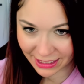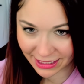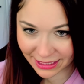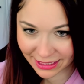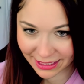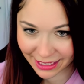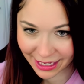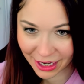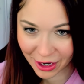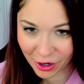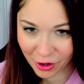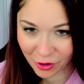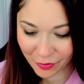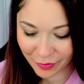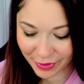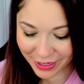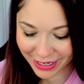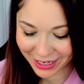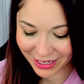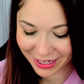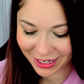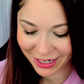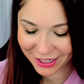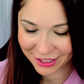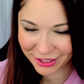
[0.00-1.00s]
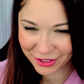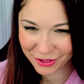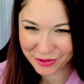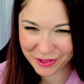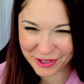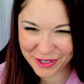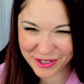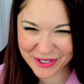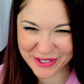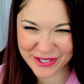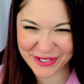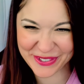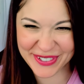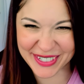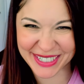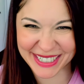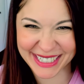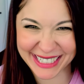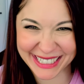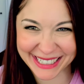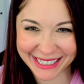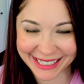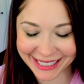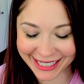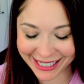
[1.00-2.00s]
They open and it's so cool.
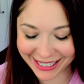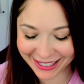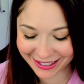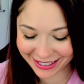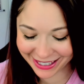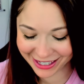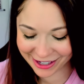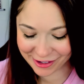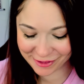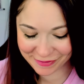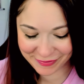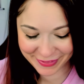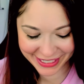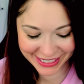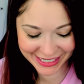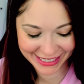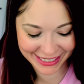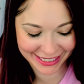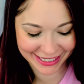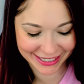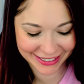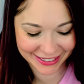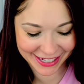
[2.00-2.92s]
I like how they open.